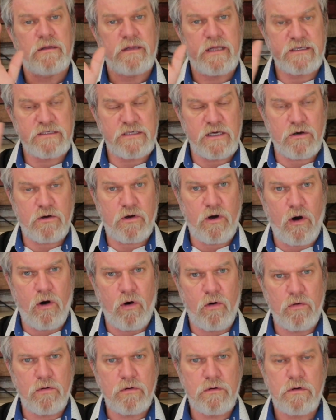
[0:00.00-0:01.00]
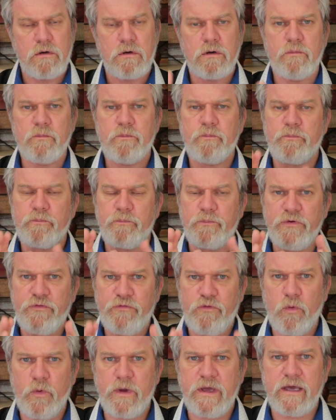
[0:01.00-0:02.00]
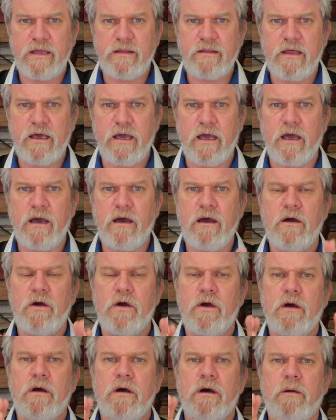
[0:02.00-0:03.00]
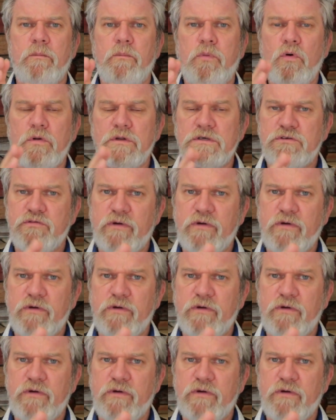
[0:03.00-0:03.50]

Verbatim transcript: That's our goal. Before we get there, Paul